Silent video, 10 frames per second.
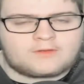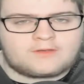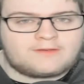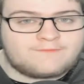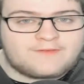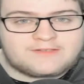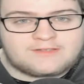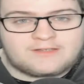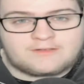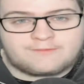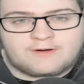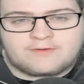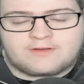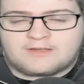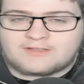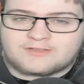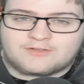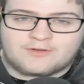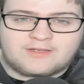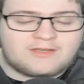Investing is a very
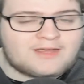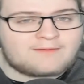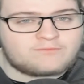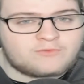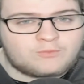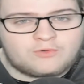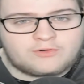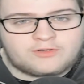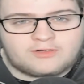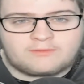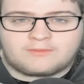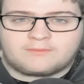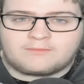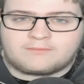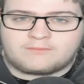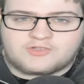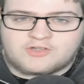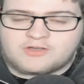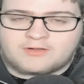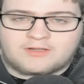exciting and rewarding
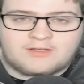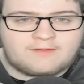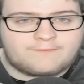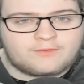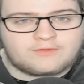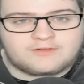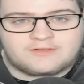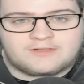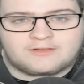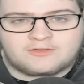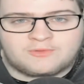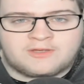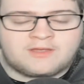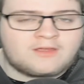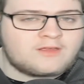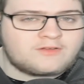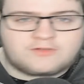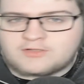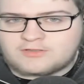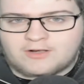journey. If you can stick to it,
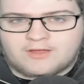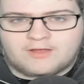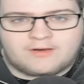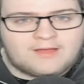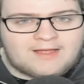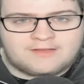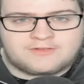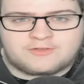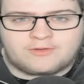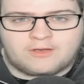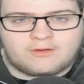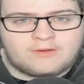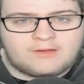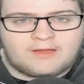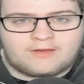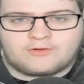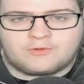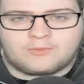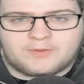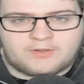just learn as you go and
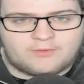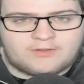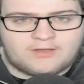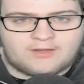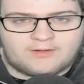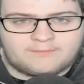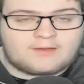you'll be okay.